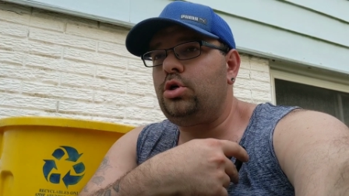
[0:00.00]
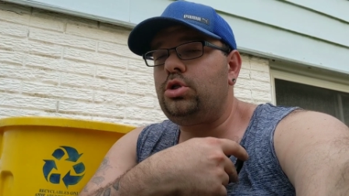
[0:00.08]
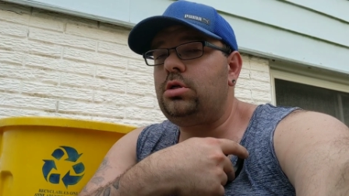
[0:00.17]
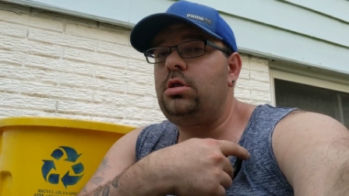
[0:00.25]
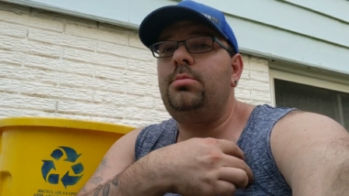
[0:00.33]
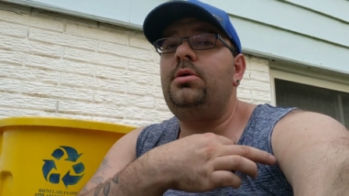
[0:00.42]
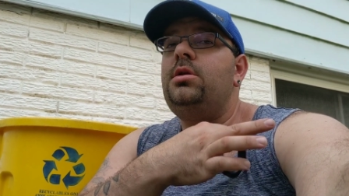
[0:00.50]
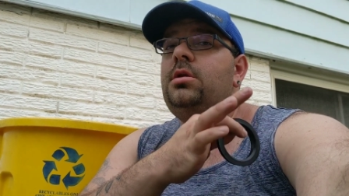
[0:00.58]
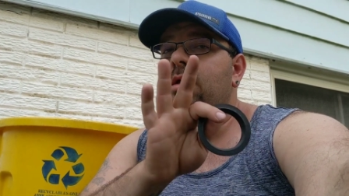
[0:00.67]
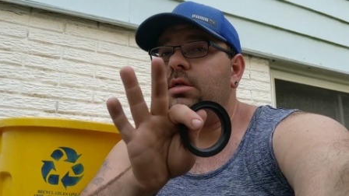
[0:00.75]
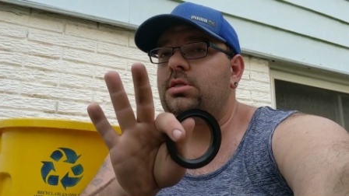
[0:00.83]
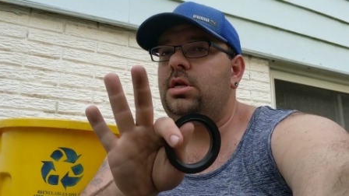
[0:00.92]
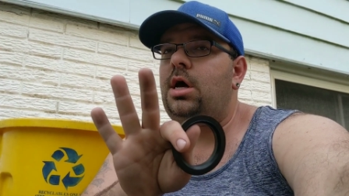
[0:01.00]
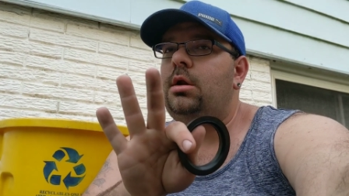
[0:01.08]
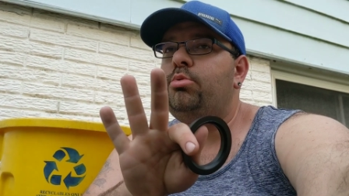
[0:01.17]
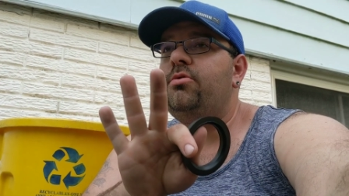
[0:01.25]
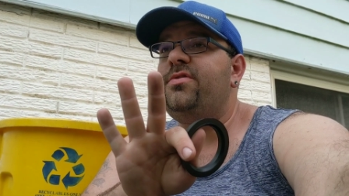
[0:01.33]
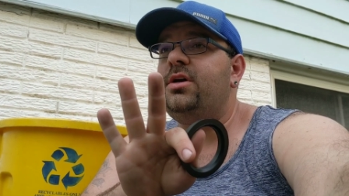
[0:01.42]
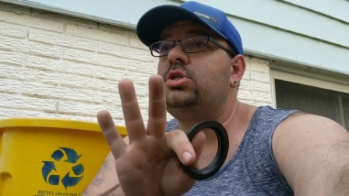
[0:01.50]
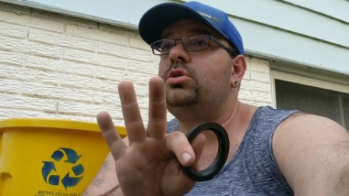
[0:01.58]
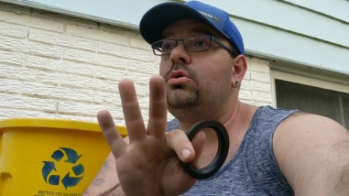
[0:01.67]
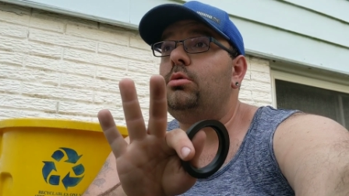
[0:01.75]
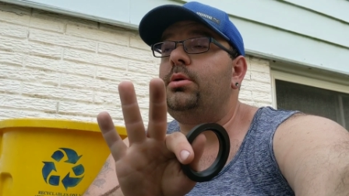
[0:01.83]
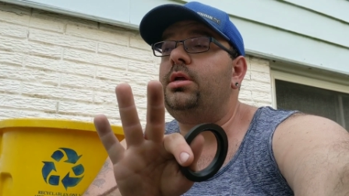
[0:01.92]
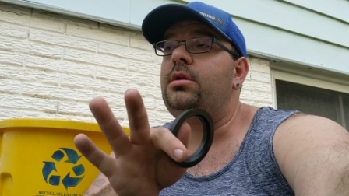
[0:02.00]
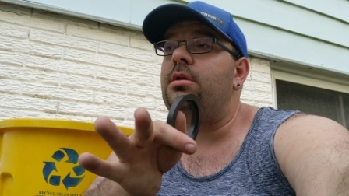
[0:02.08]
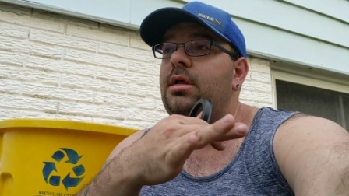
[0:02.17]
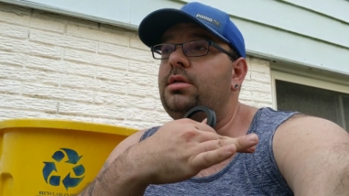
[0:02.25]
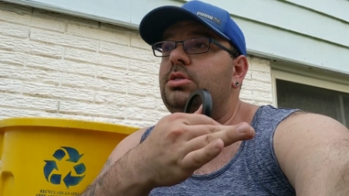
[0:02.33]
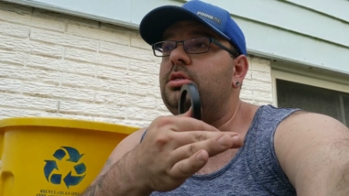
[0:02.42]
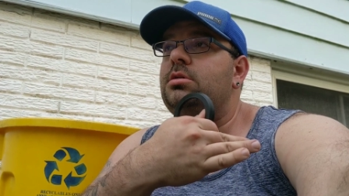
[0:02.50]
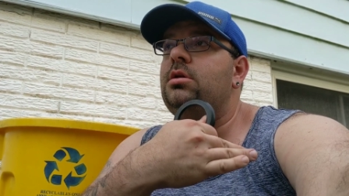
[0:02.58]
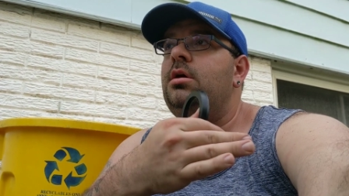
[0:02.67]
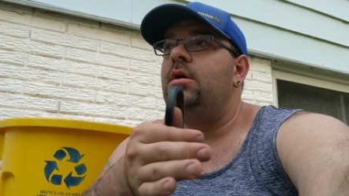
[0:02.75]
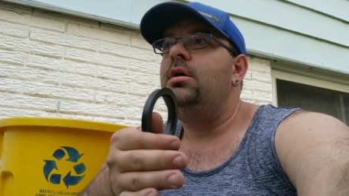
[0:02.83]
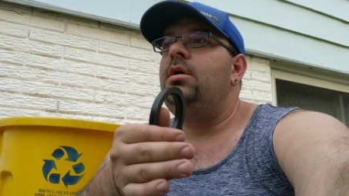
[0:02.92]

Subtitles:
Personal opinion, that's not a professional opinion, that's just,